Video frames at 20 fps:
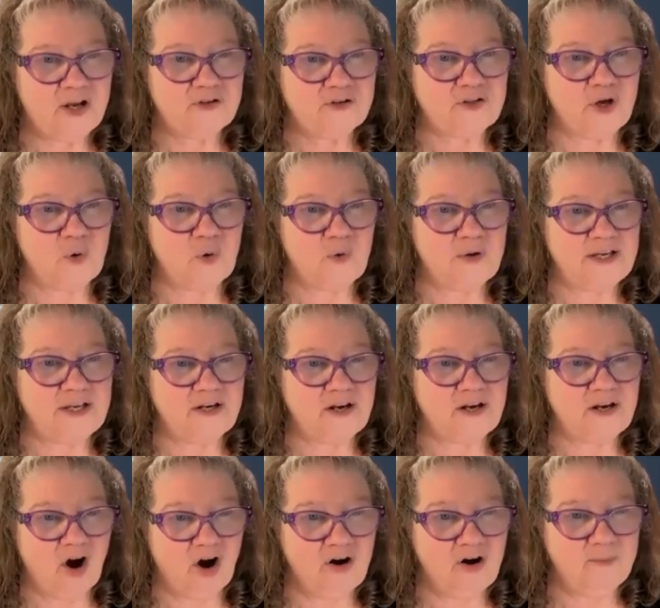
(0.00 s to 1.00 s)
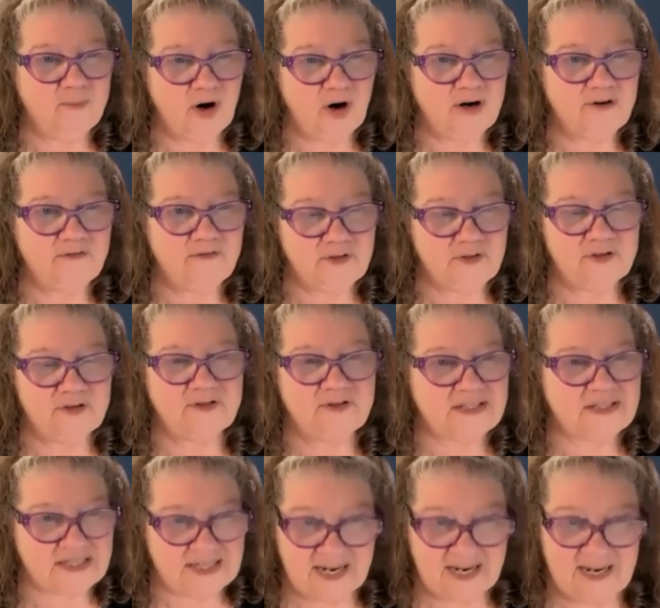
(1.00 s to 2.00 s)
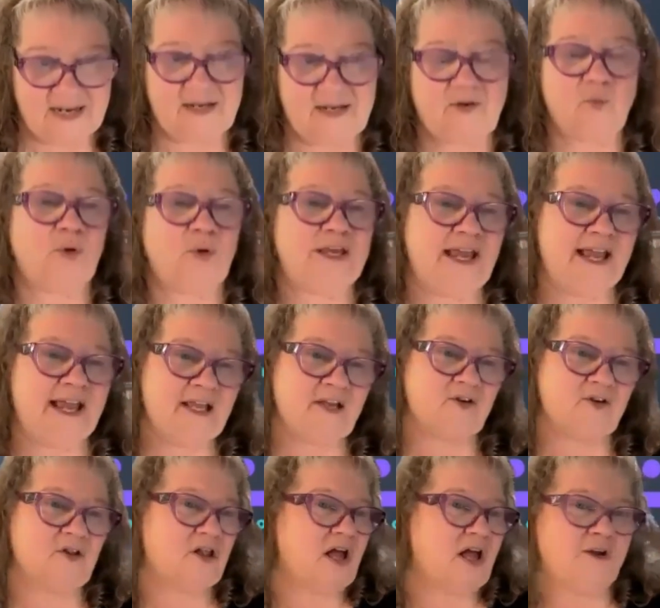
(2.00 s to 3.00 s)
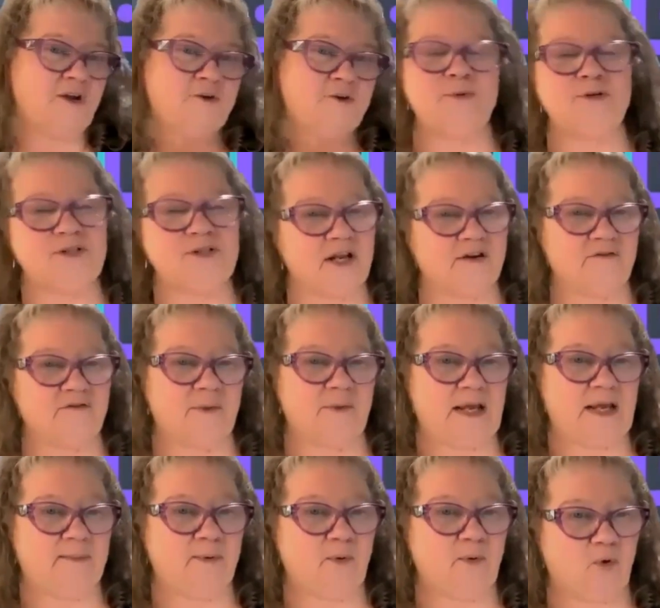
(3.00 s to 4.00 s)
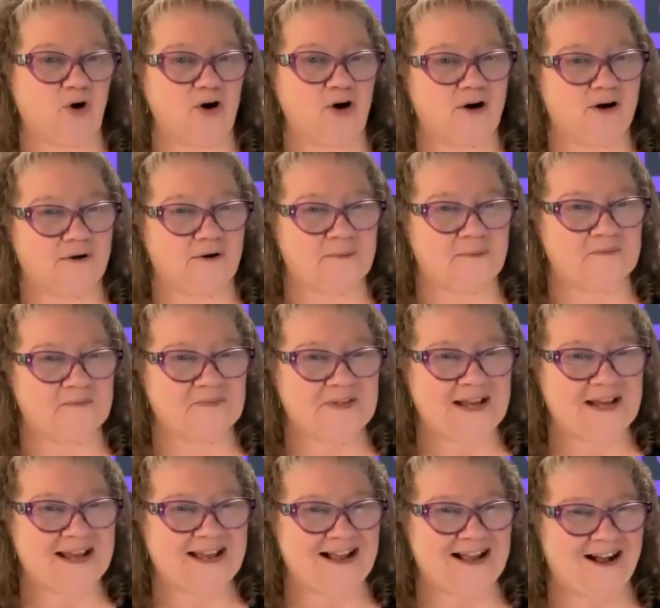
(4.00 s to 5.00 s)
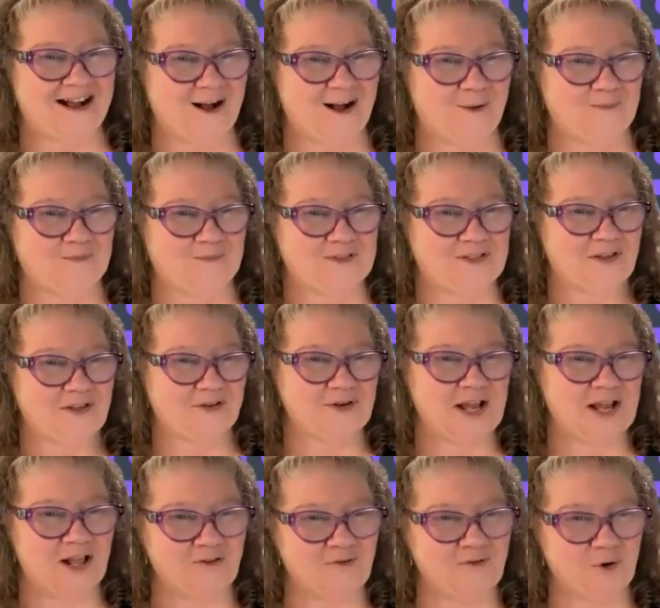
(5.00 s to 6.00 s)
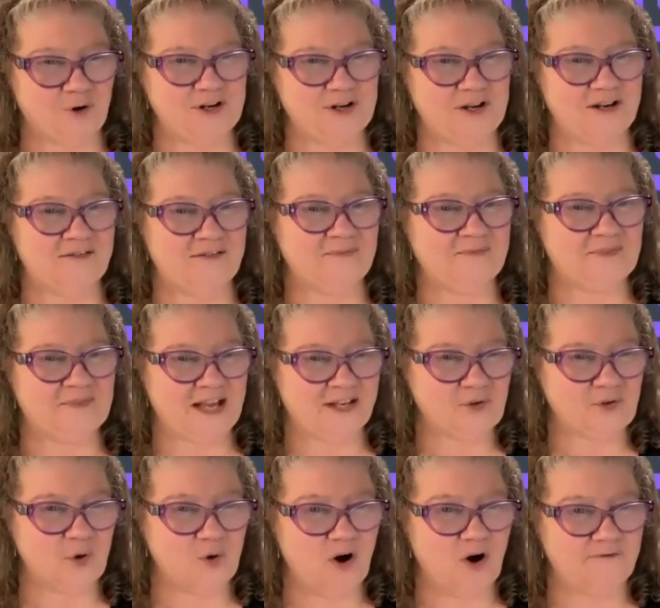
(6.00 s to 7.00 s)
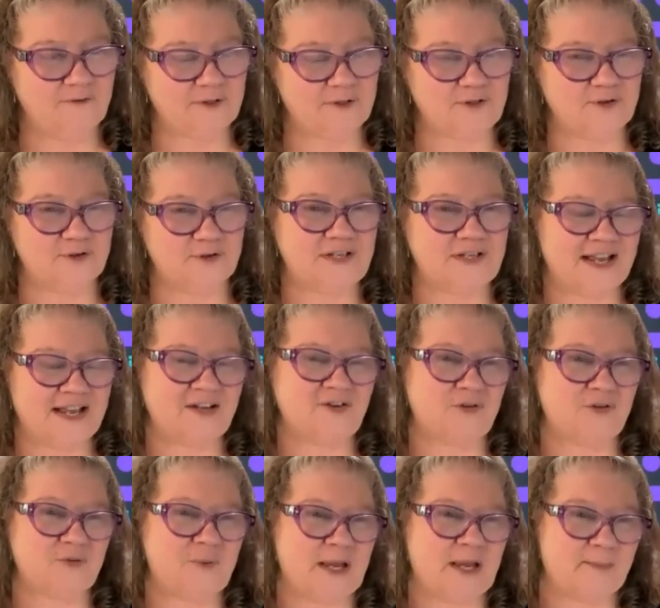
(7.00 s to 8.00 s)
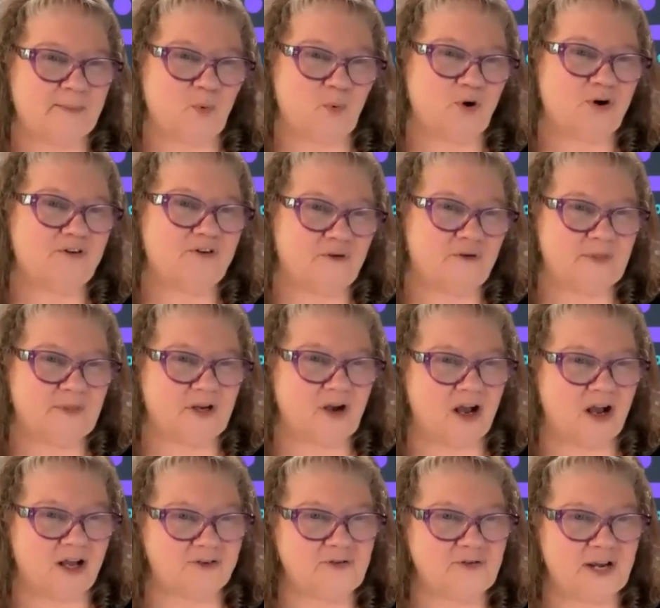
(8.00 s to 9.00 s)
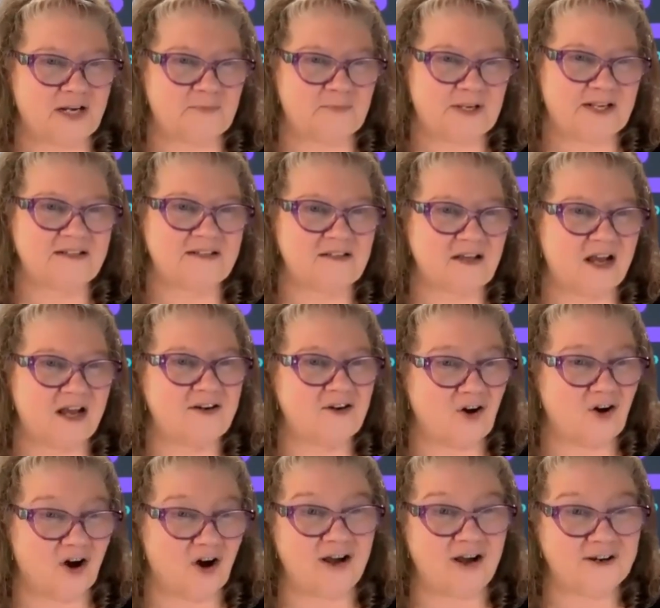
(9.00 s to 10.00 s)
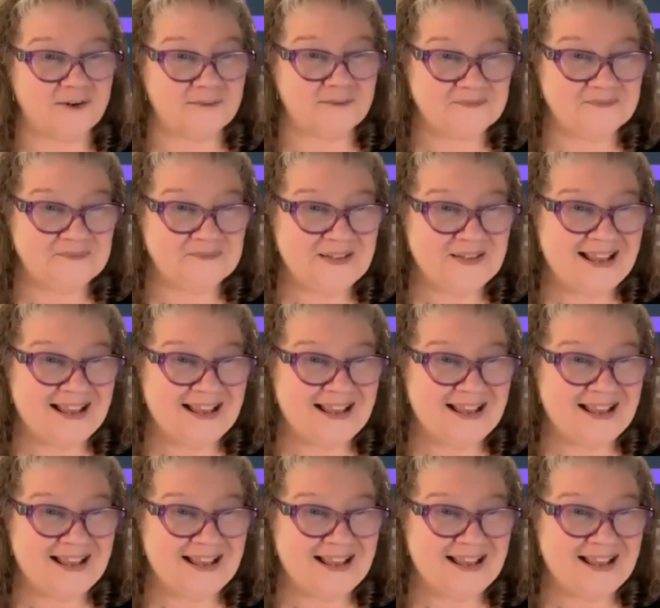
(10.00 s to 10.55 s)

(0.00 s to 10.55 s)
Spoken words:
So in our part of the state, we handle 100% of the paperwork. Southern California, escrow officers handle the paperwork from the contract being signed on.